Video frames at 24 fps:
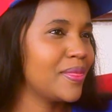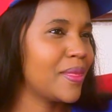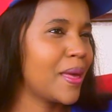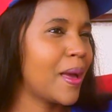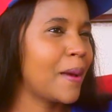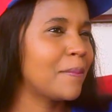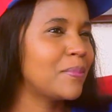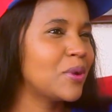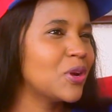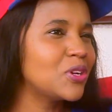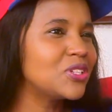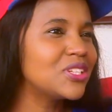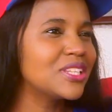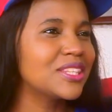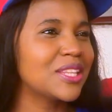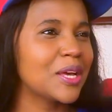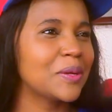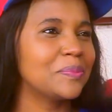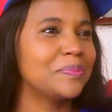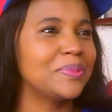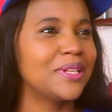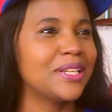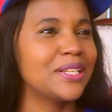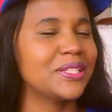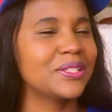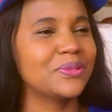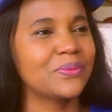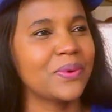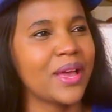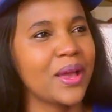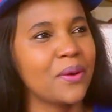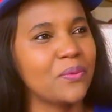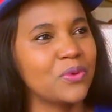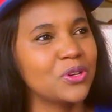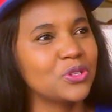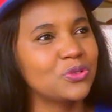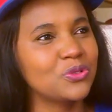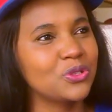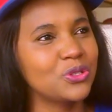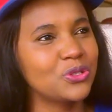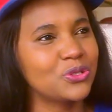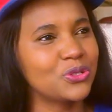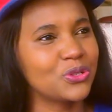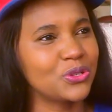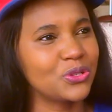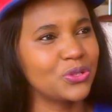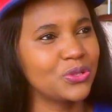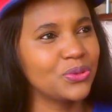I'm not in that place where I want to
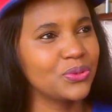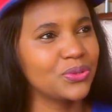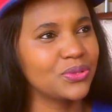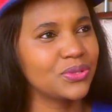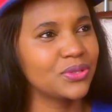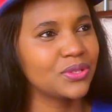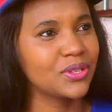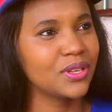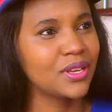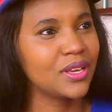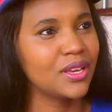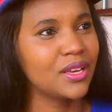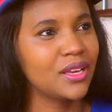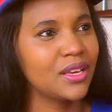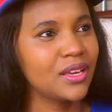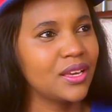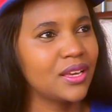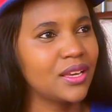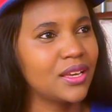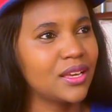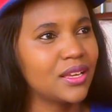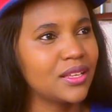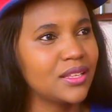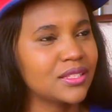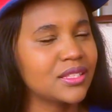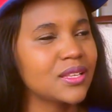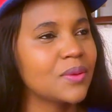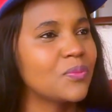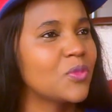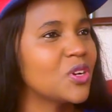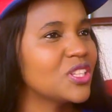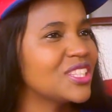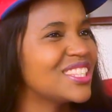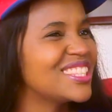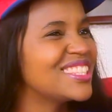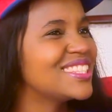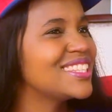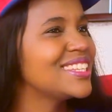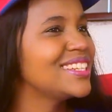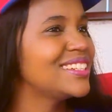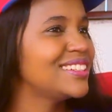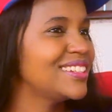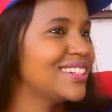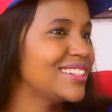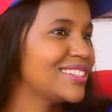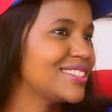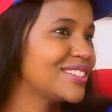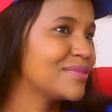introduce someone
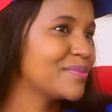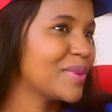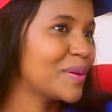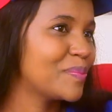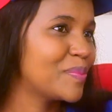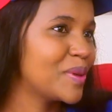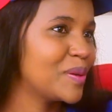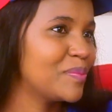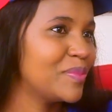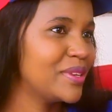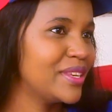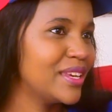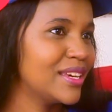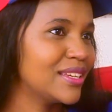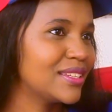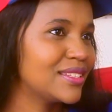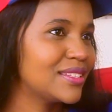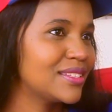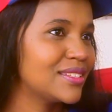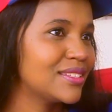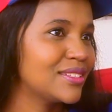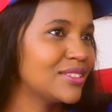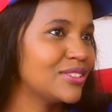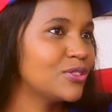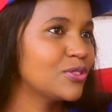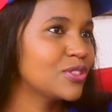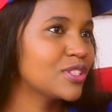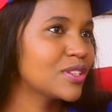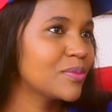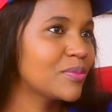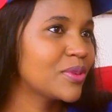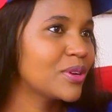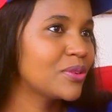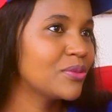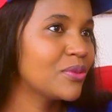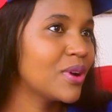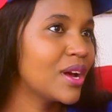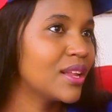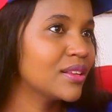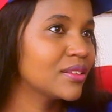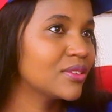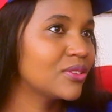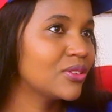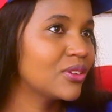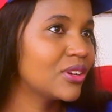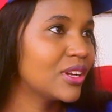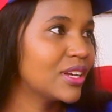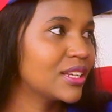serious to my baby yet. You know, someone who I'll
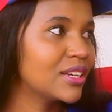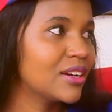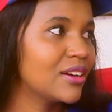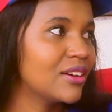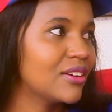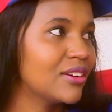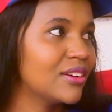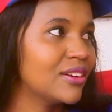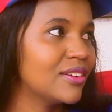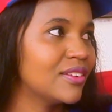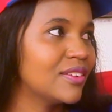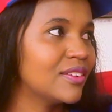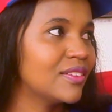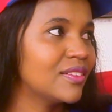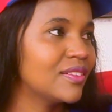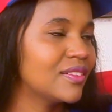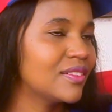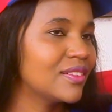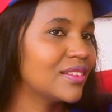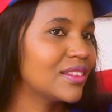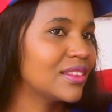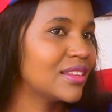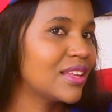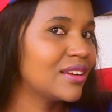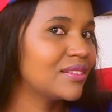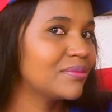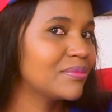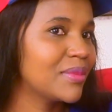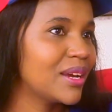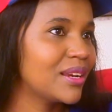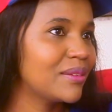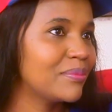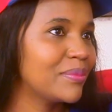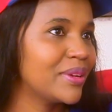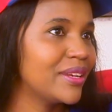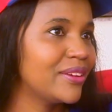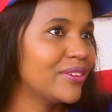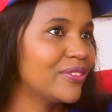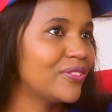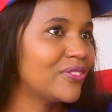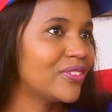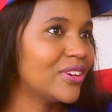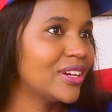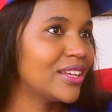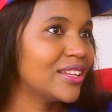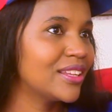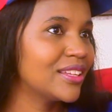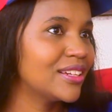go like, that might be your
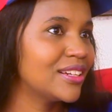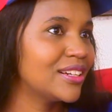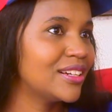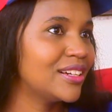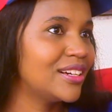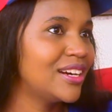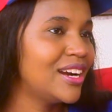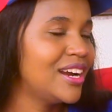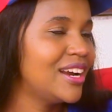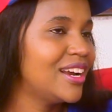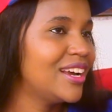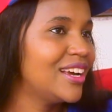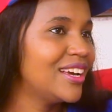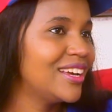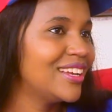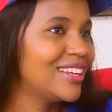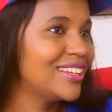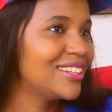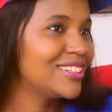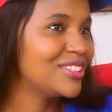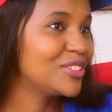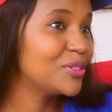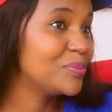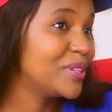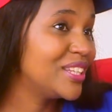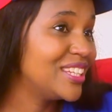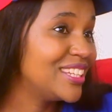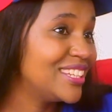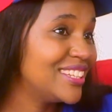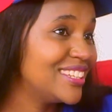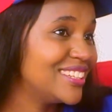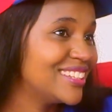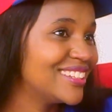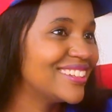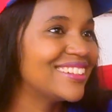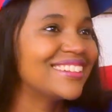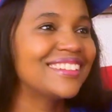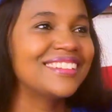father to be.